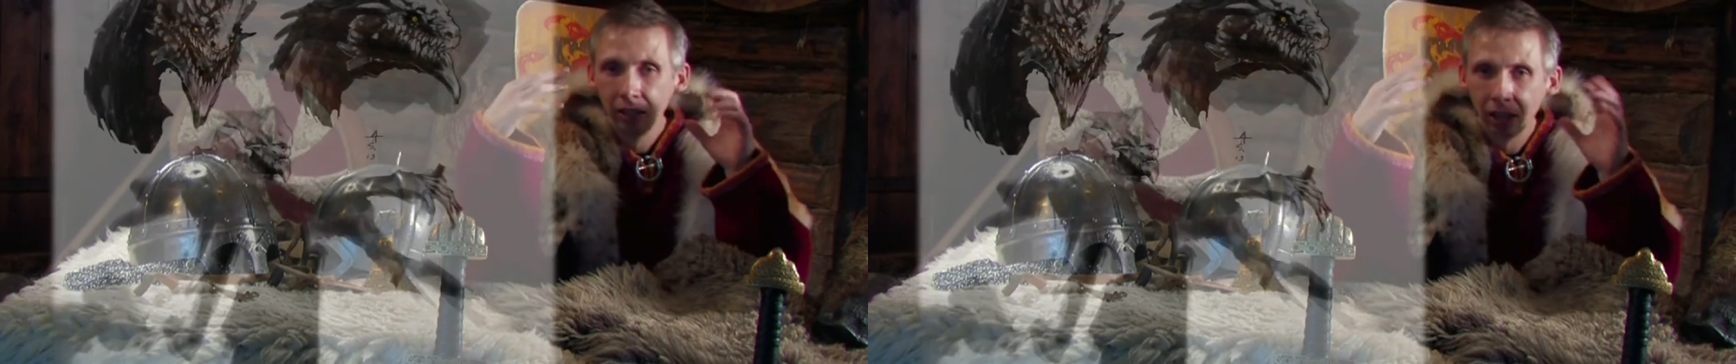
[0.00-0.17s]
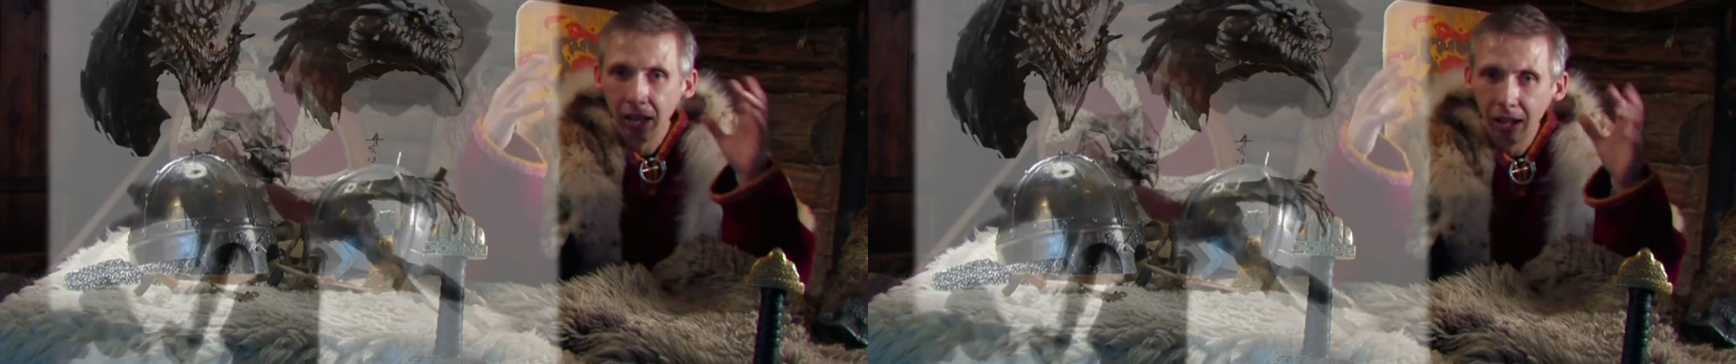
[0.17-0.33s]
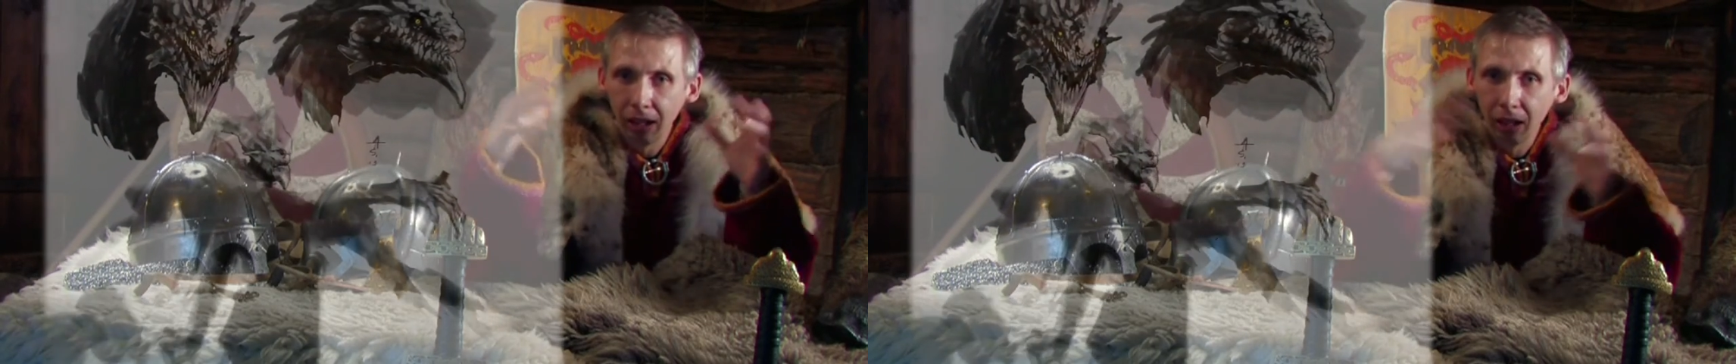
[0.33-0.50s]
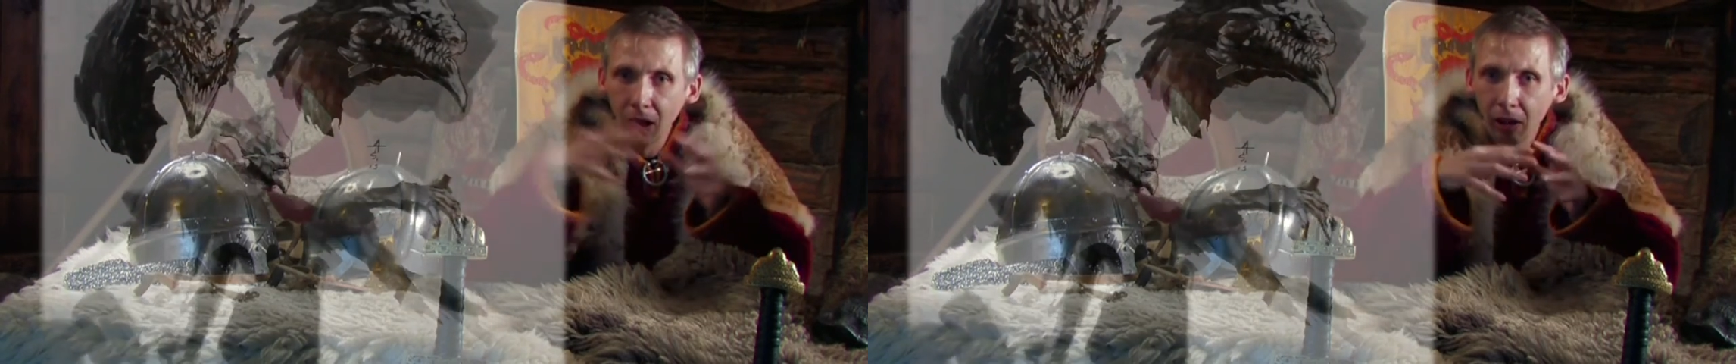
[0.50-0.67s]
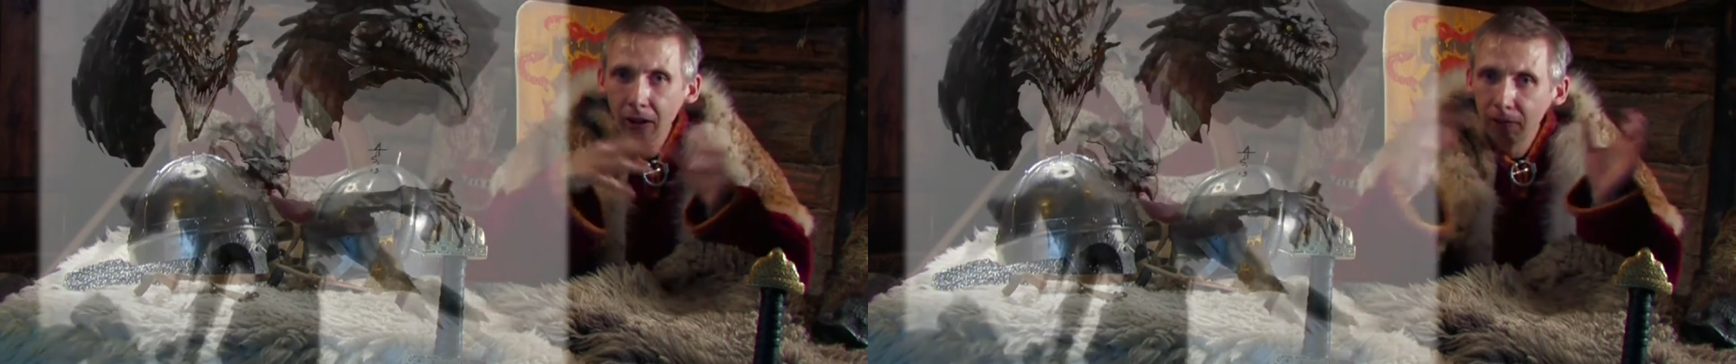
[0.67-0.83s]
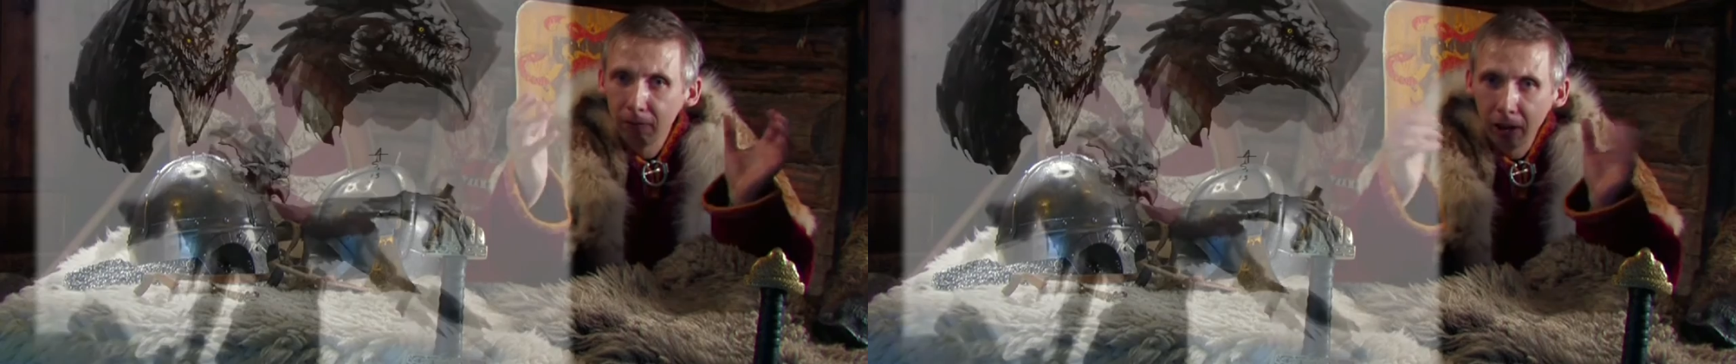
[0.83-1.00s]
a lot
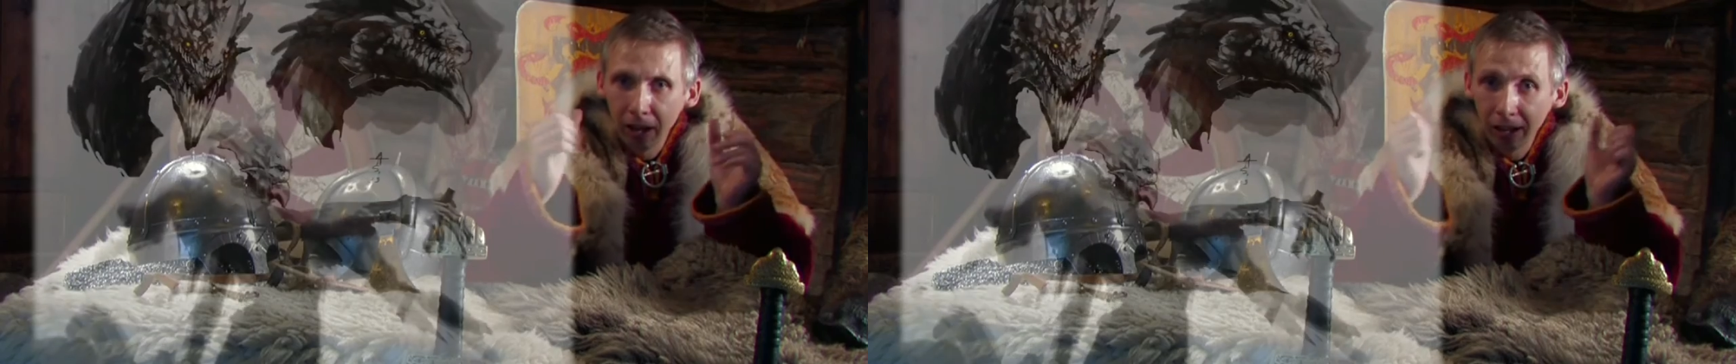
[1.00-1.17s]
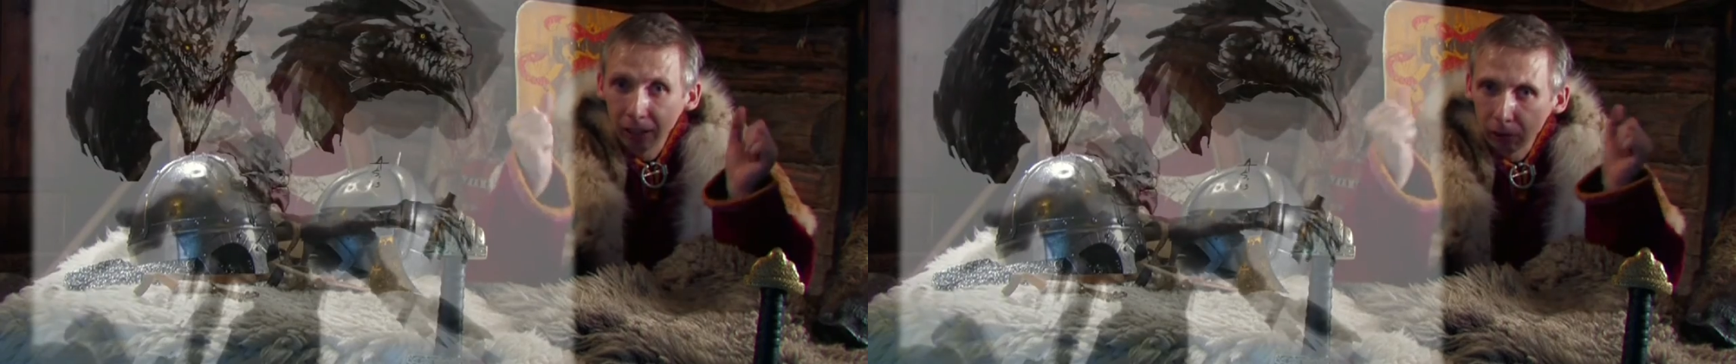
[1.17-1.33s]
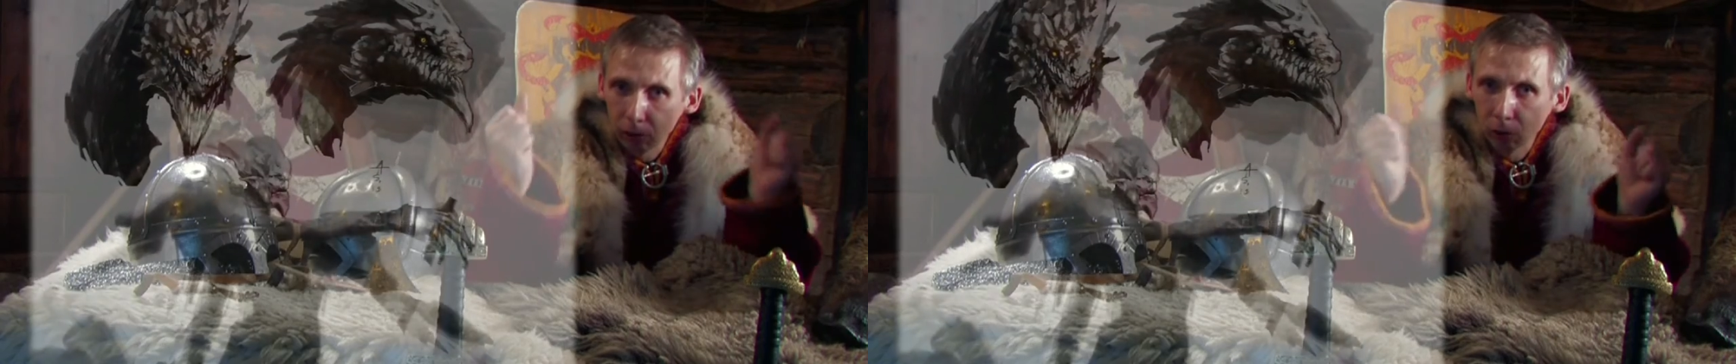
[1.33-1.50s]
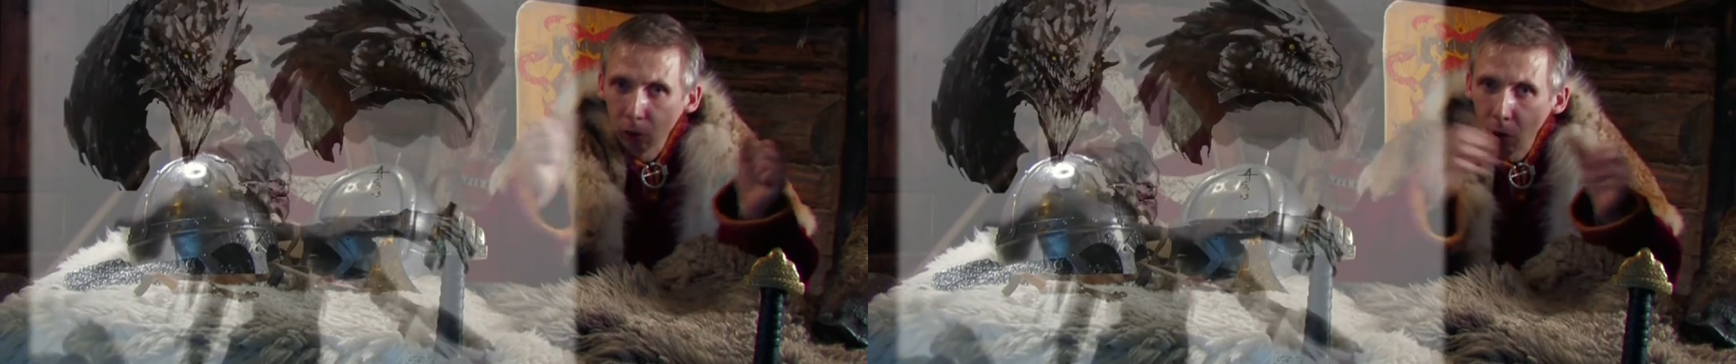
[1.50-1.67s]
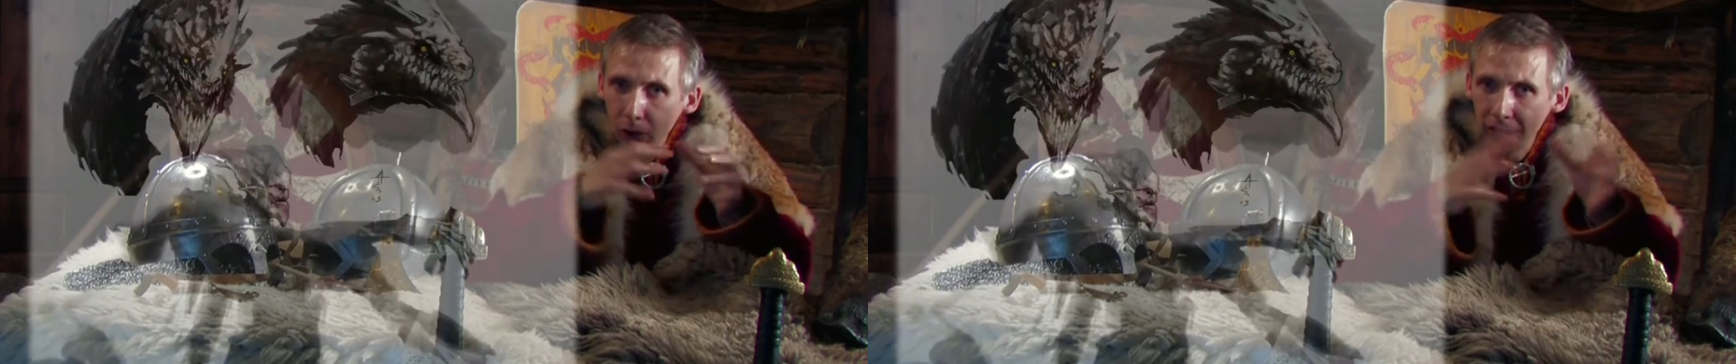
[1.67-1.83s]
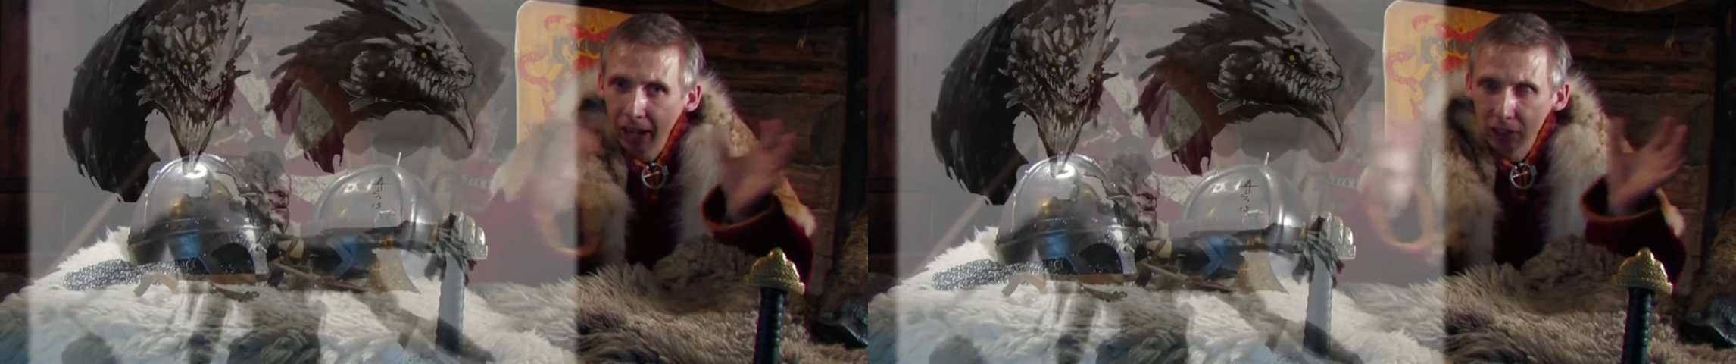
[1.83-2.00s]
of
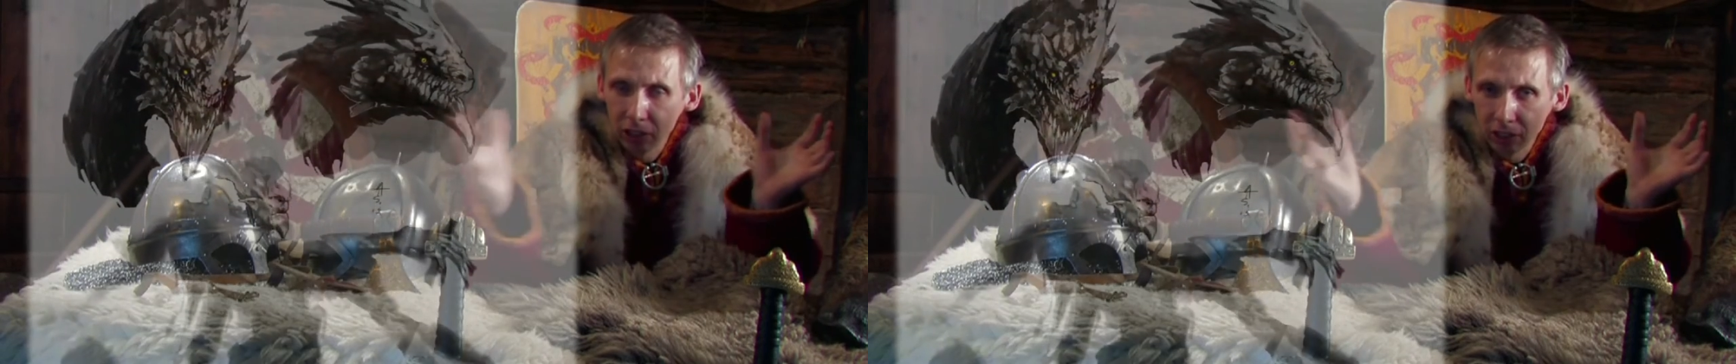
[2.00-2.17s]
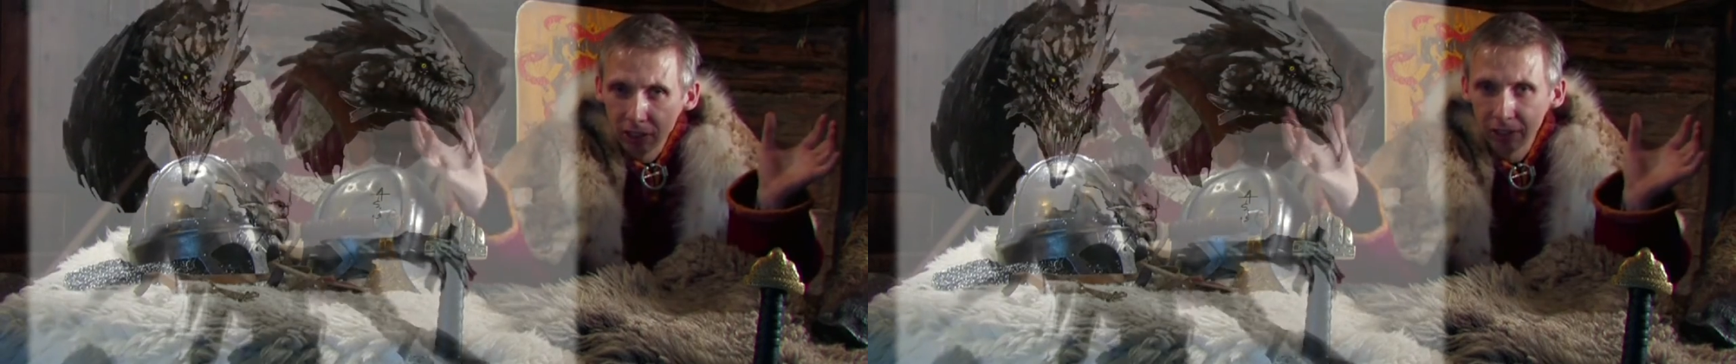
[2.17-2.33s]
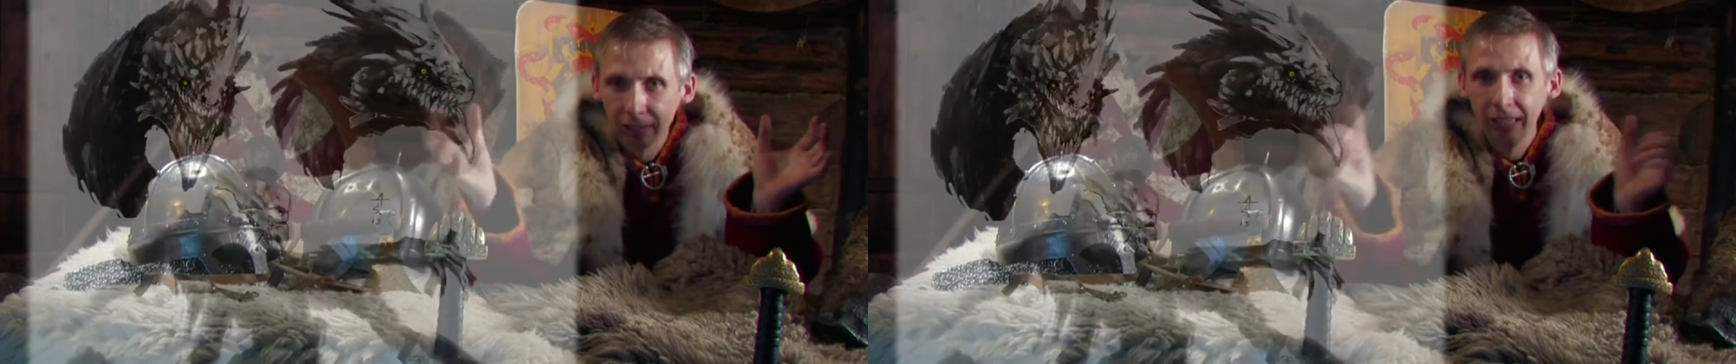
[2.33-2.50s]
contrast